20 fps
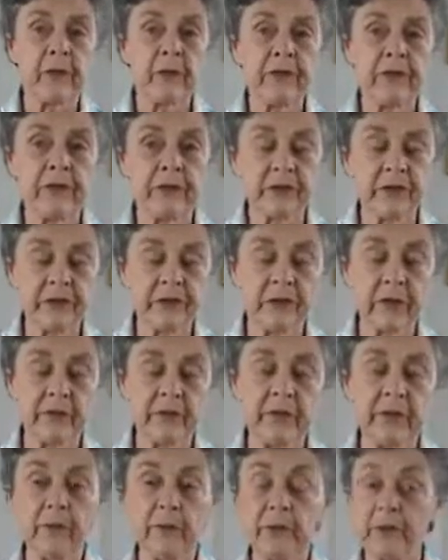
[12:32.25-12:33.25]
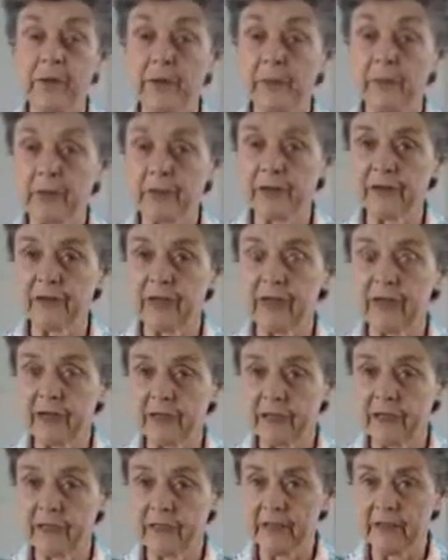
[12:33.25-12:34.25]
this is something we
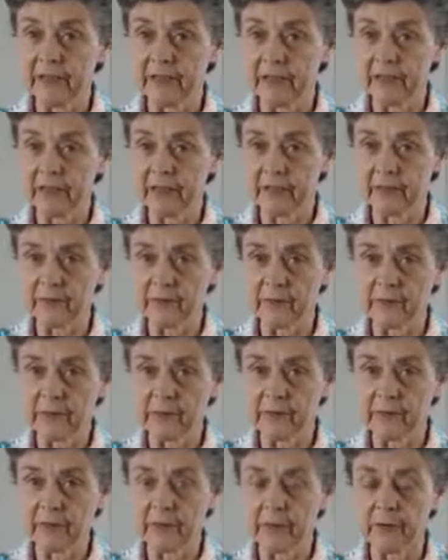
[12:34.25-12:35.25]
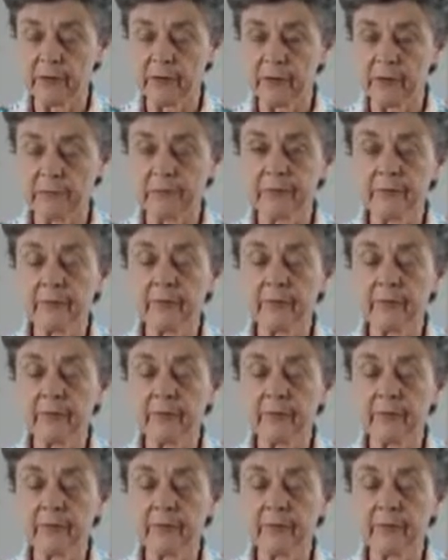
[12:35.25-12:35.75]
specialize in at the Center for Better Bones.